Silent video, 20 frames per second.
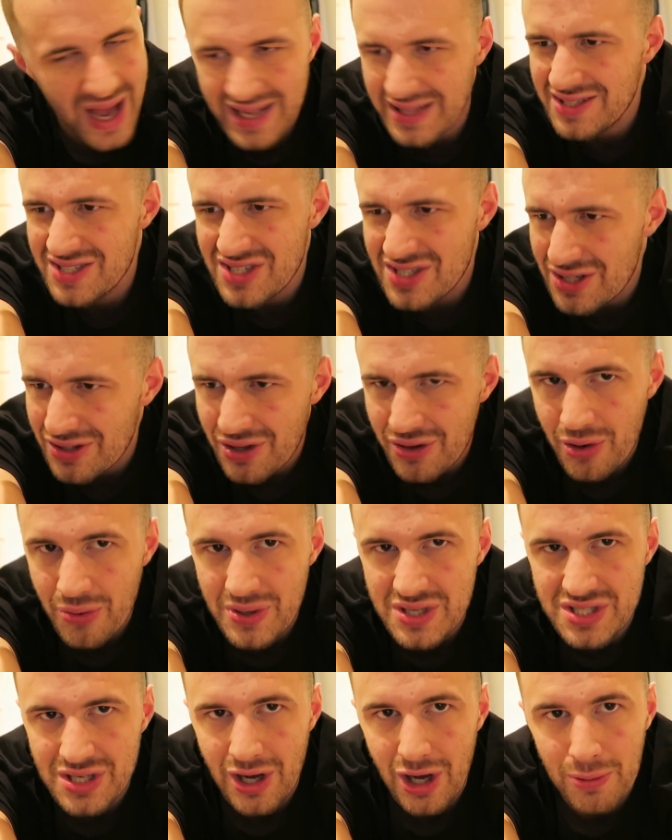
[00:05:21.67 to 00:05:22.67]
I still don't know
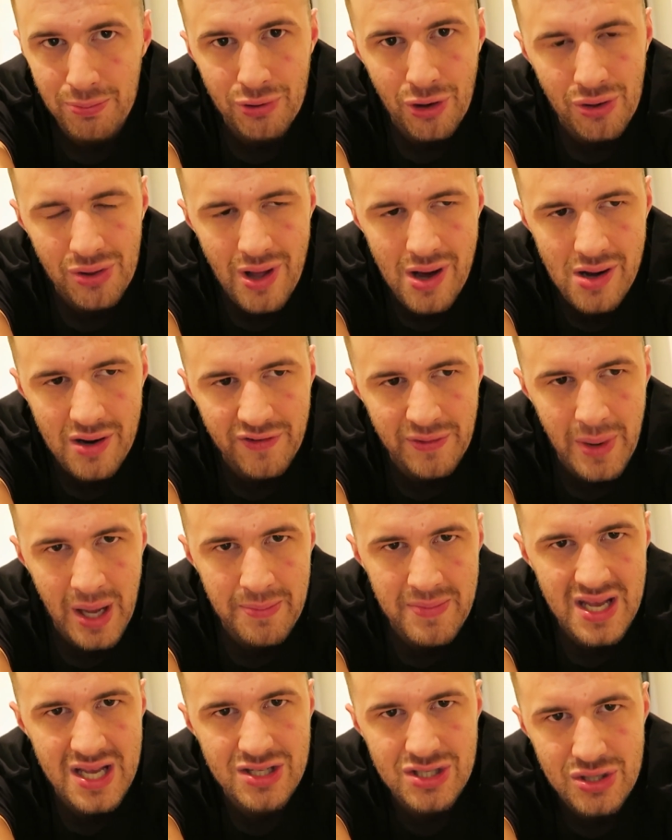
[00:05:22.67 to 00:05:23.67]
what it's called. Prologue from
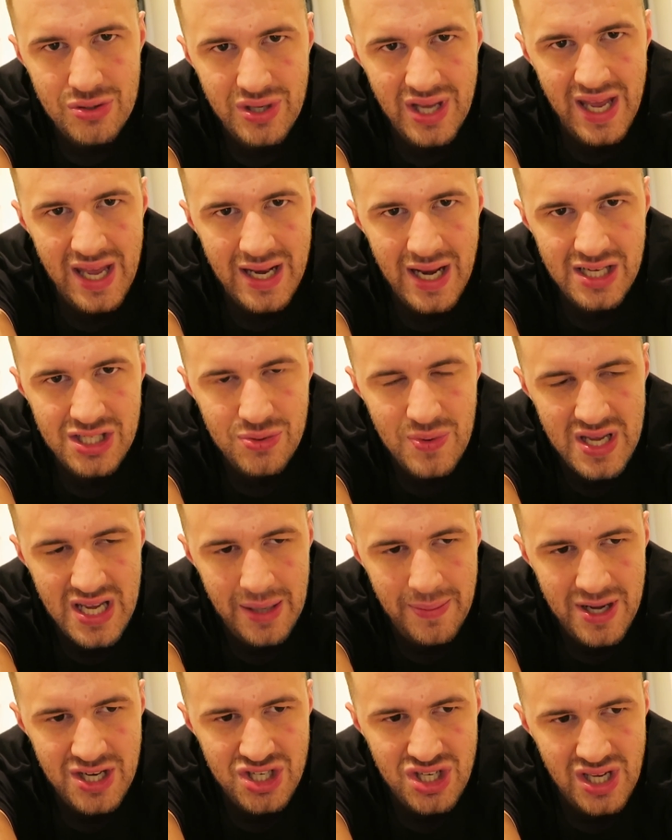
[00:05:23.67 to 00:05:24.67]
NBA 2K next week
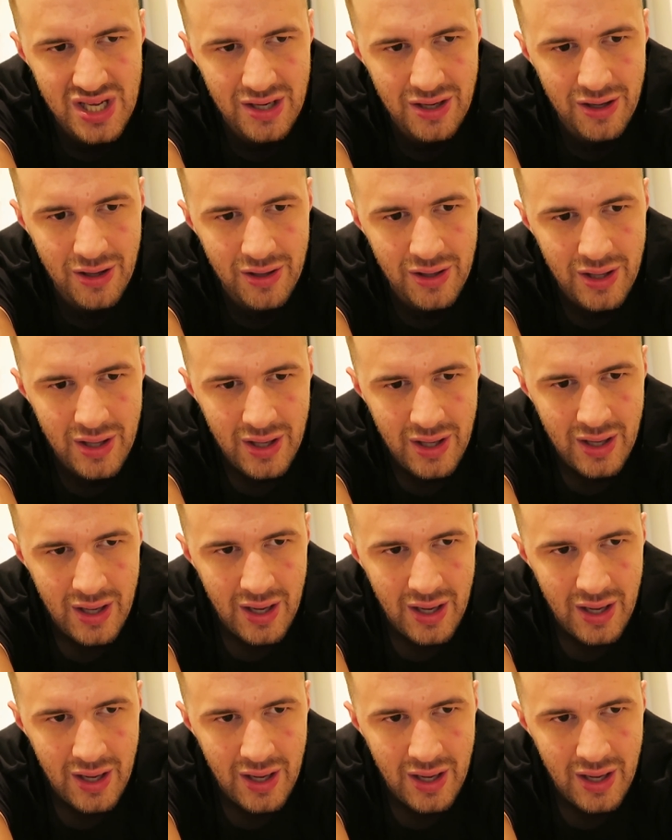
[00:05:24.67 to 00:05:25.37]
on my channel.